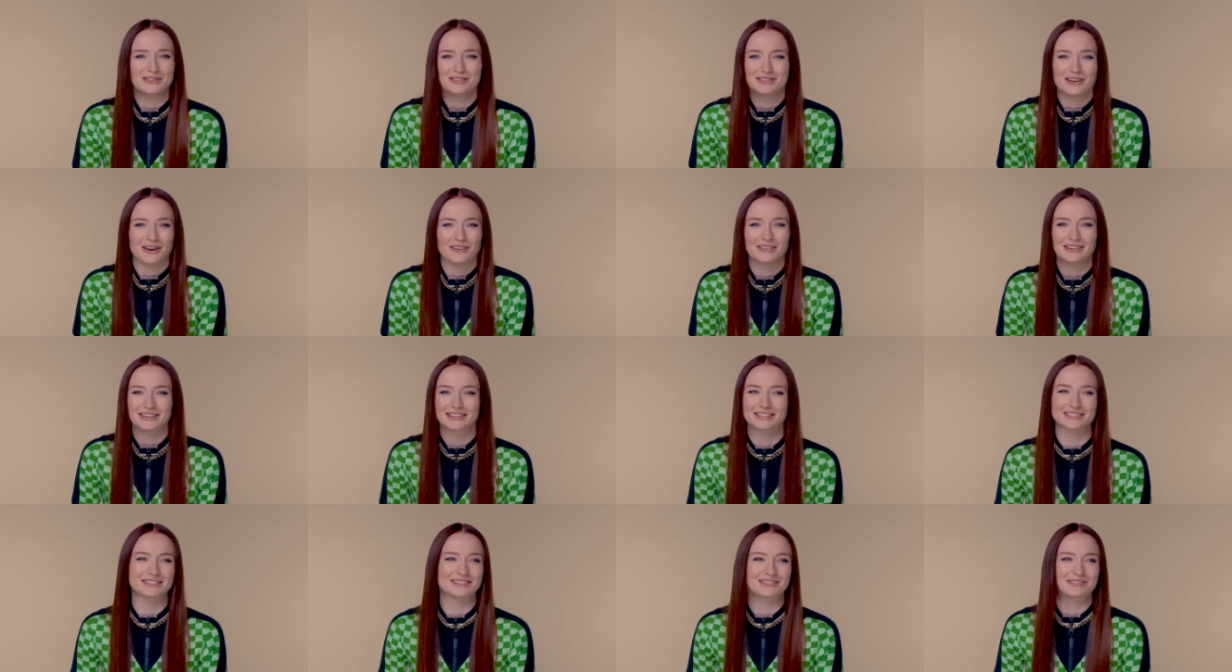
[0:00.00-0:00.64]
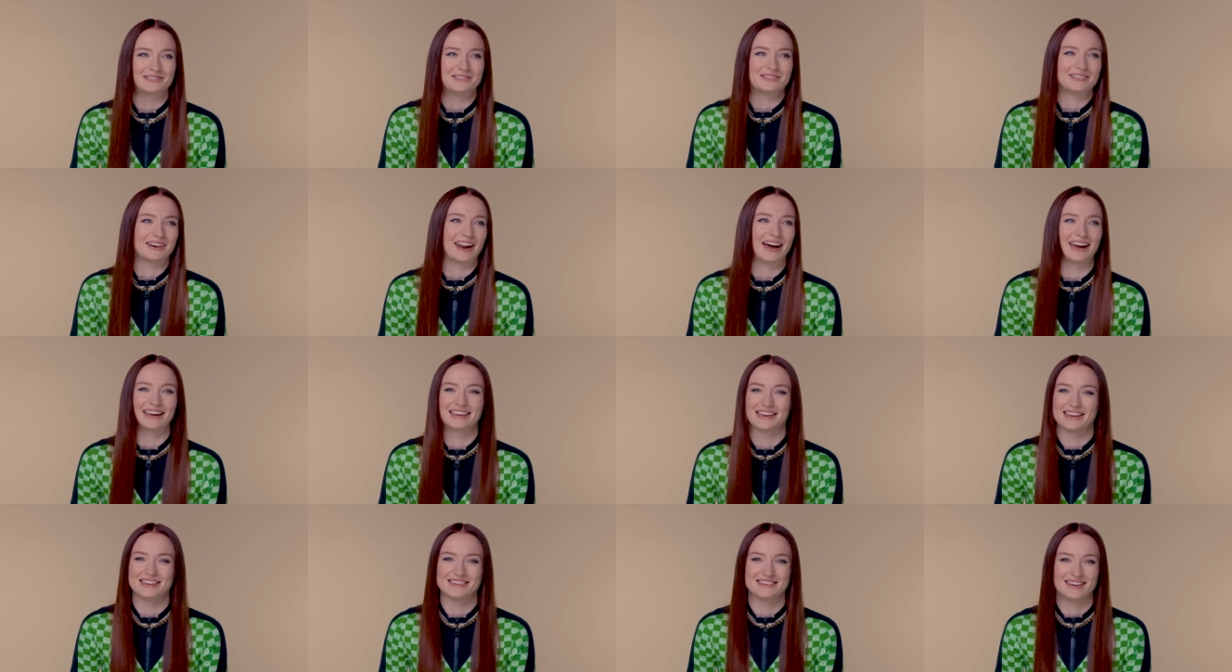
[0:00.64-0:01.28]
You don't look at all
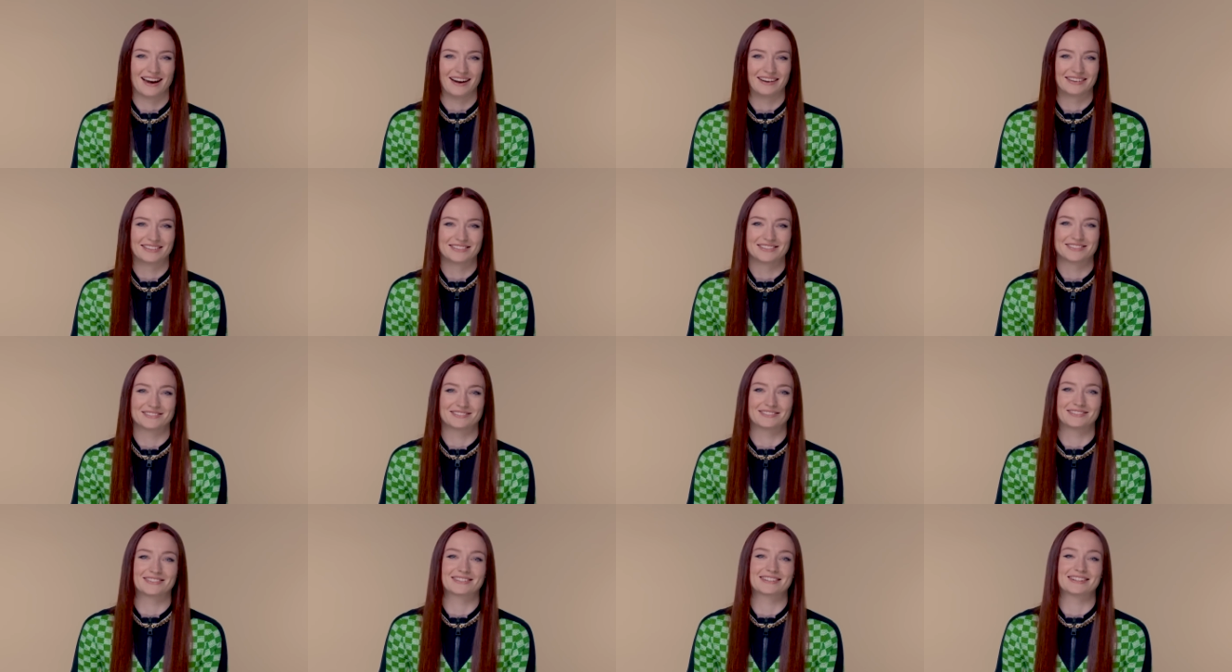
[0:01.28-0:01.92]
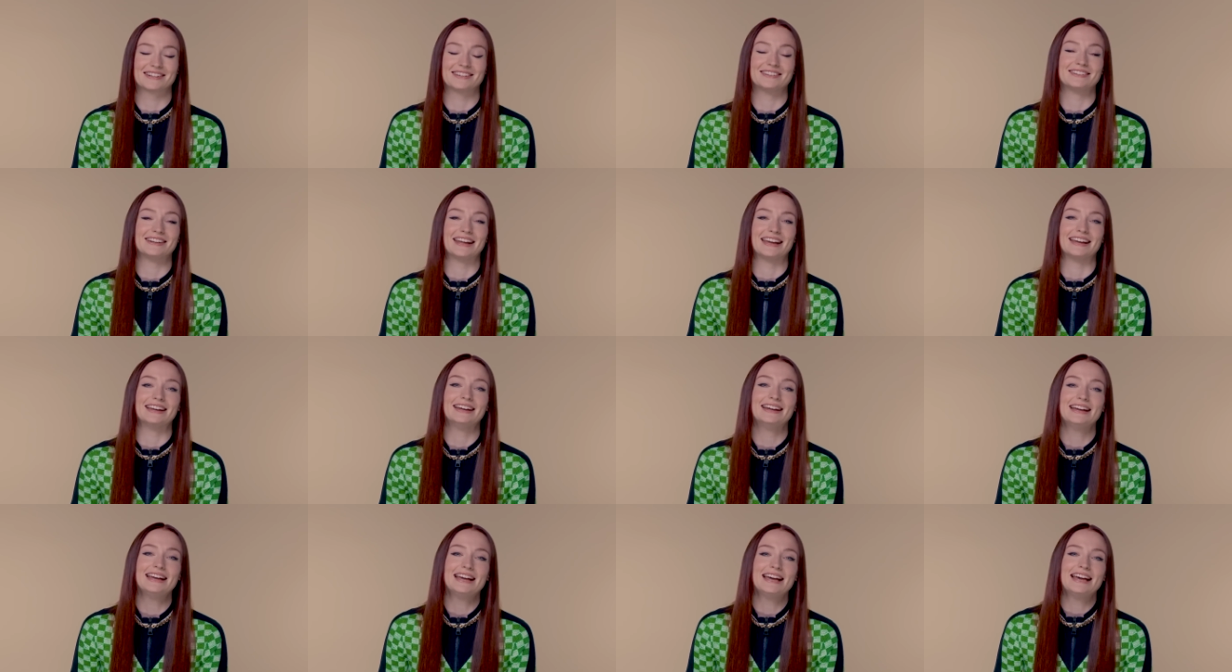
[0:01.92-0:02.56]
like a young George Clooney.